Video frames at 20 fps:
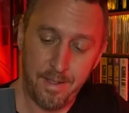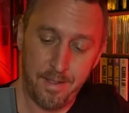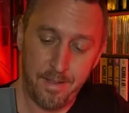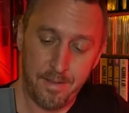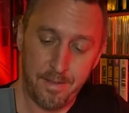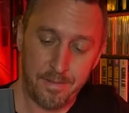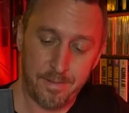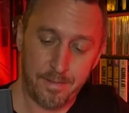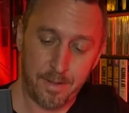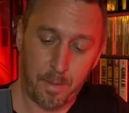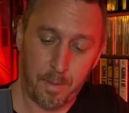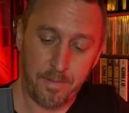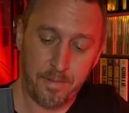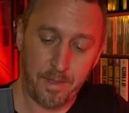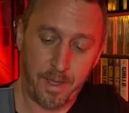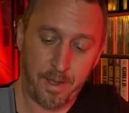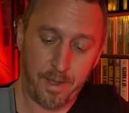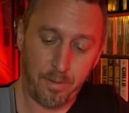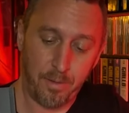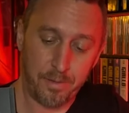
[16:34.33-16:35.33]

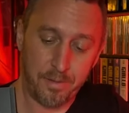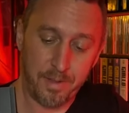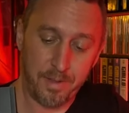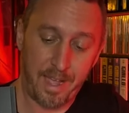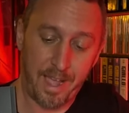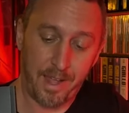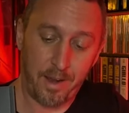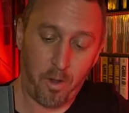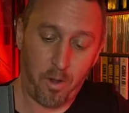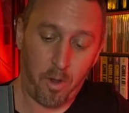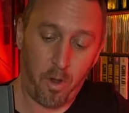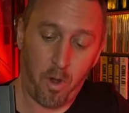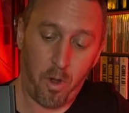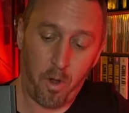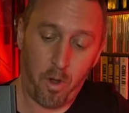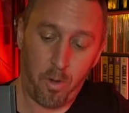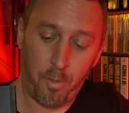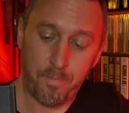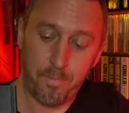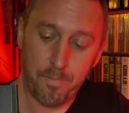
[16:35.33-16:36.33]
subtitles at
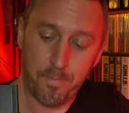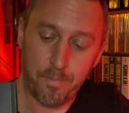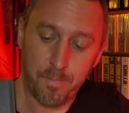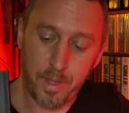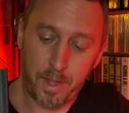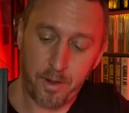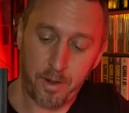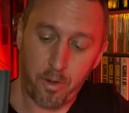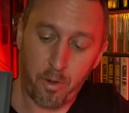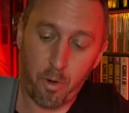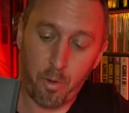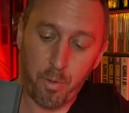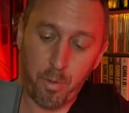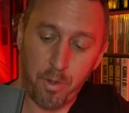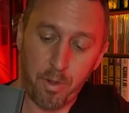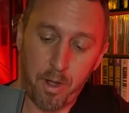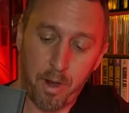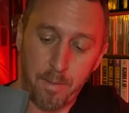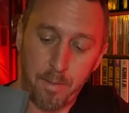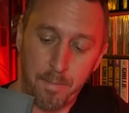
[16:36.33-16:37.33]
all. I know early
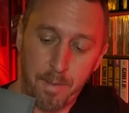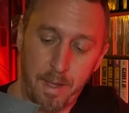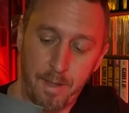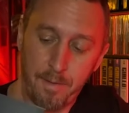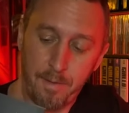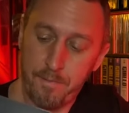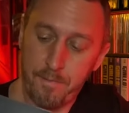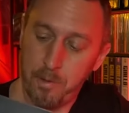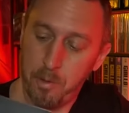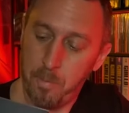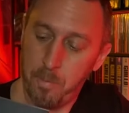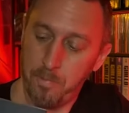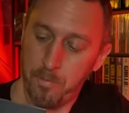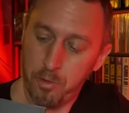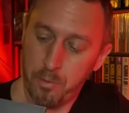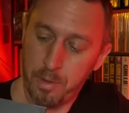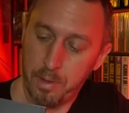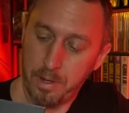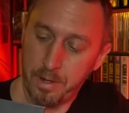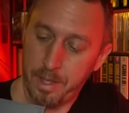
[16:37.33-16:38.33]
on in my film
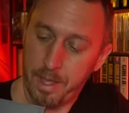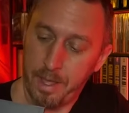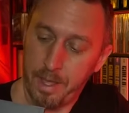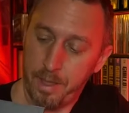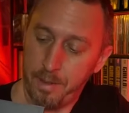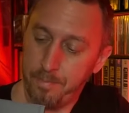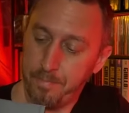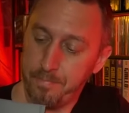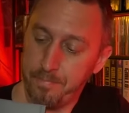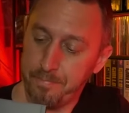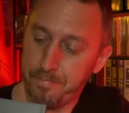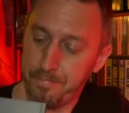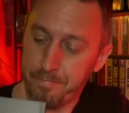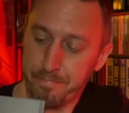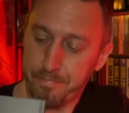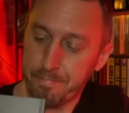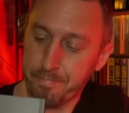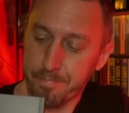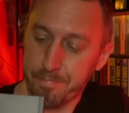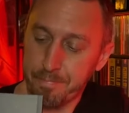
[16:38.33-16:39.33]
viewing day,
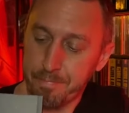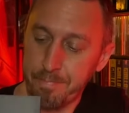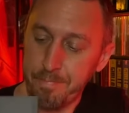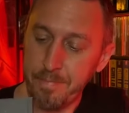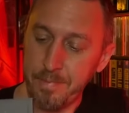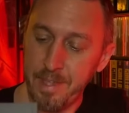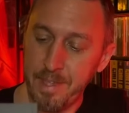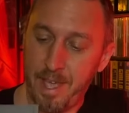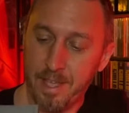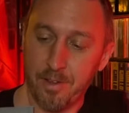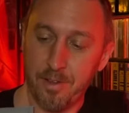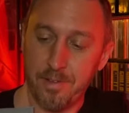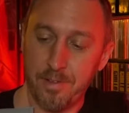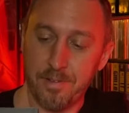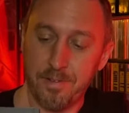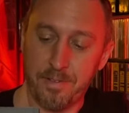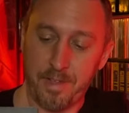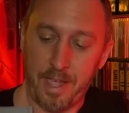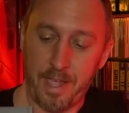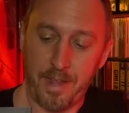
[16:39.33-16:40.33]
I couldn't
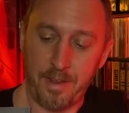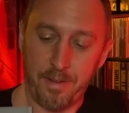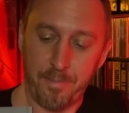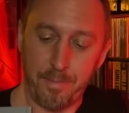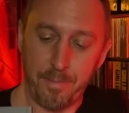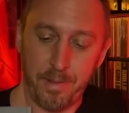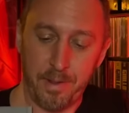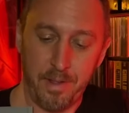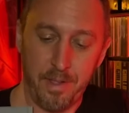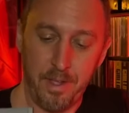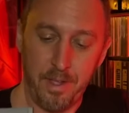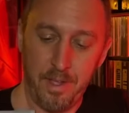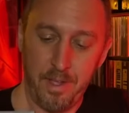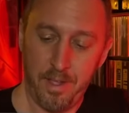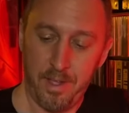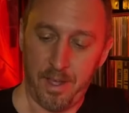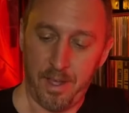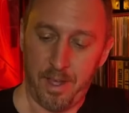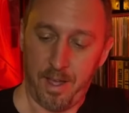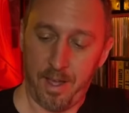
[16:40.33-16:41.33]
stand it, but
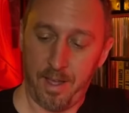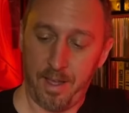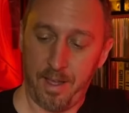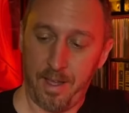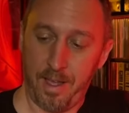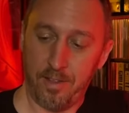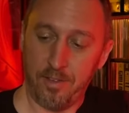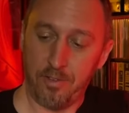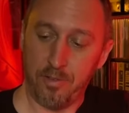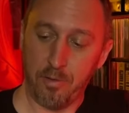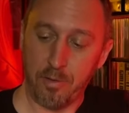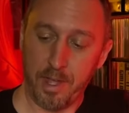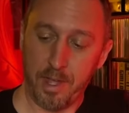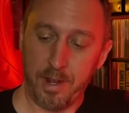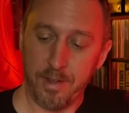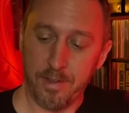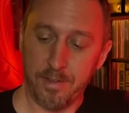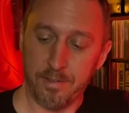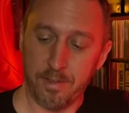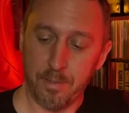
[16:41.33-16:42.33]
uh, as you get
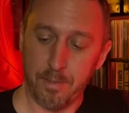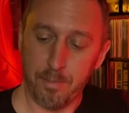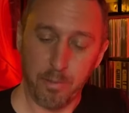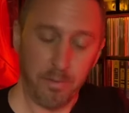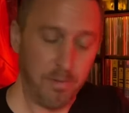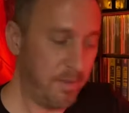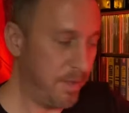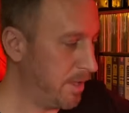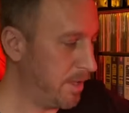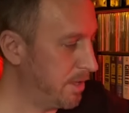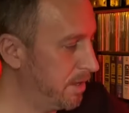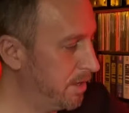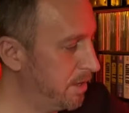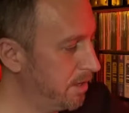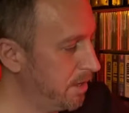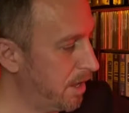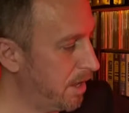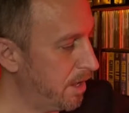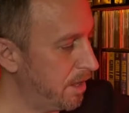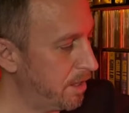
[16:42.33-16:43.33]
into the boutique
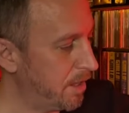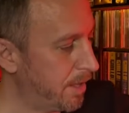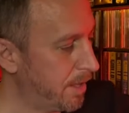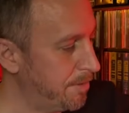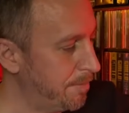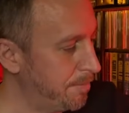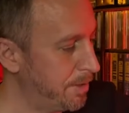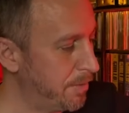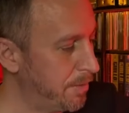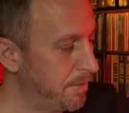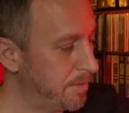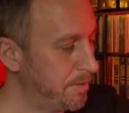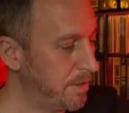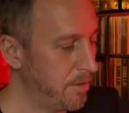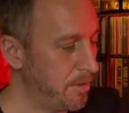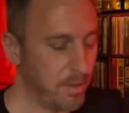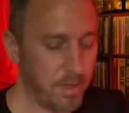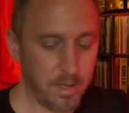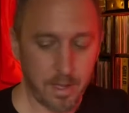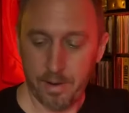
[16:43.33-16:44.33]
collectability,
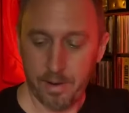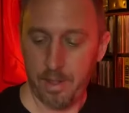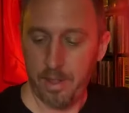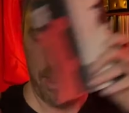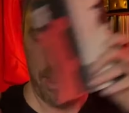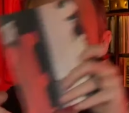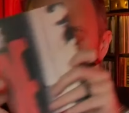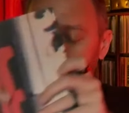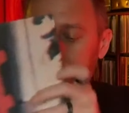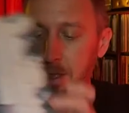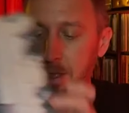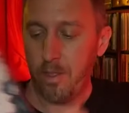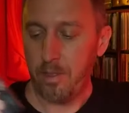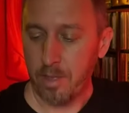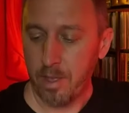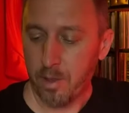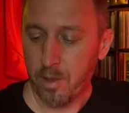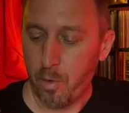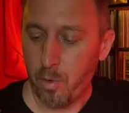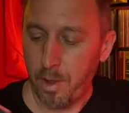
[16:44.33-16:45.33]
you get you
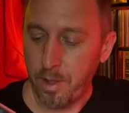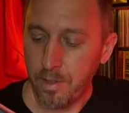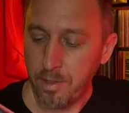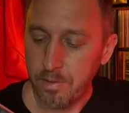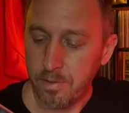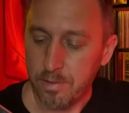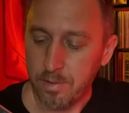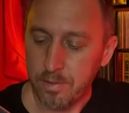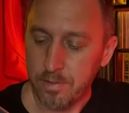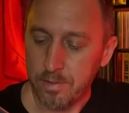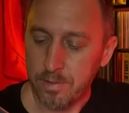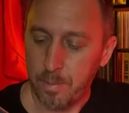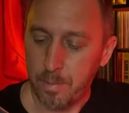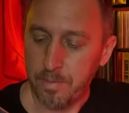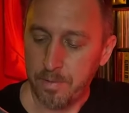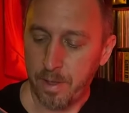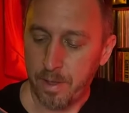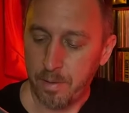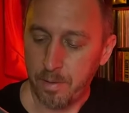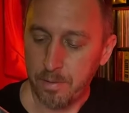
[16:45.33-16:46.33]
get quite used to the
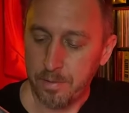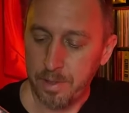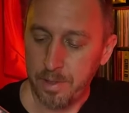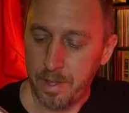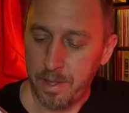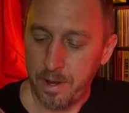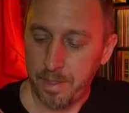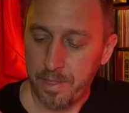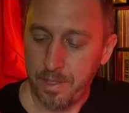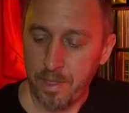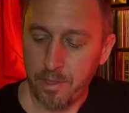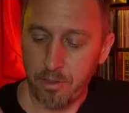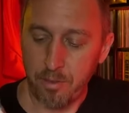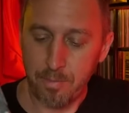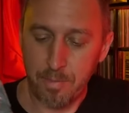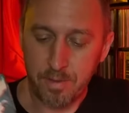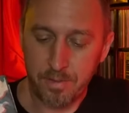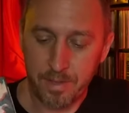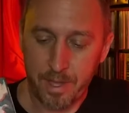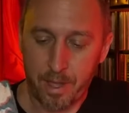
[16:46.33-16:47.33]
subtitles, and I think you
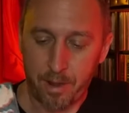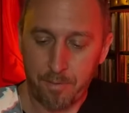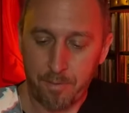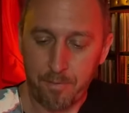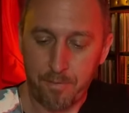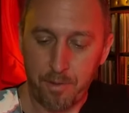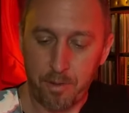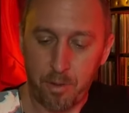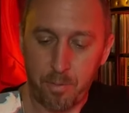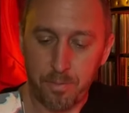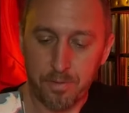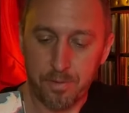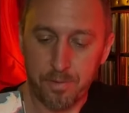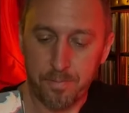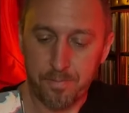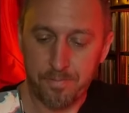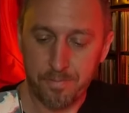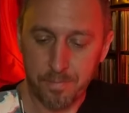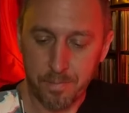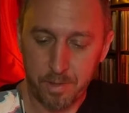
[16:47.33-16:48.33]
miss out on films
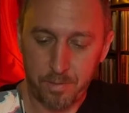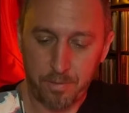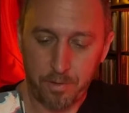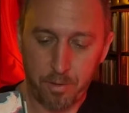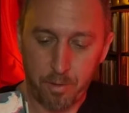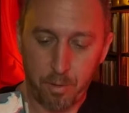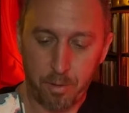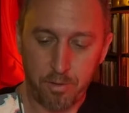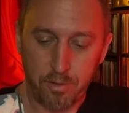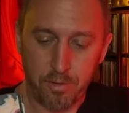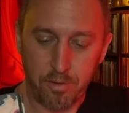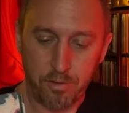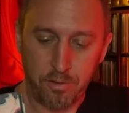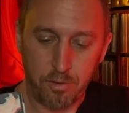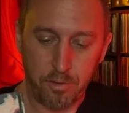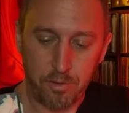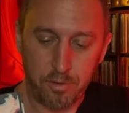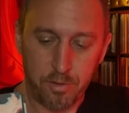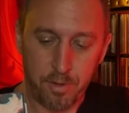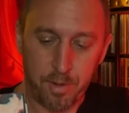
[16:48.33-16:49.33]
if you are just
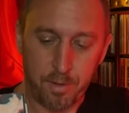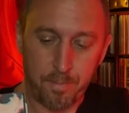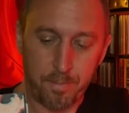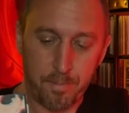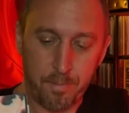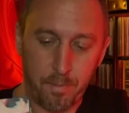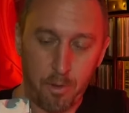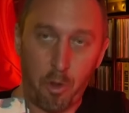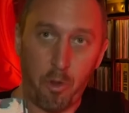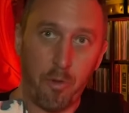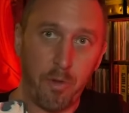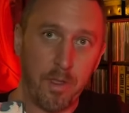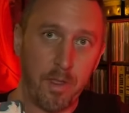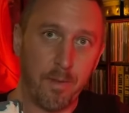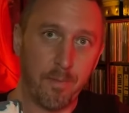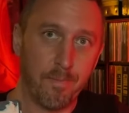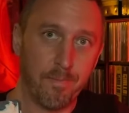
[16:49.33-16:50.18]
used to only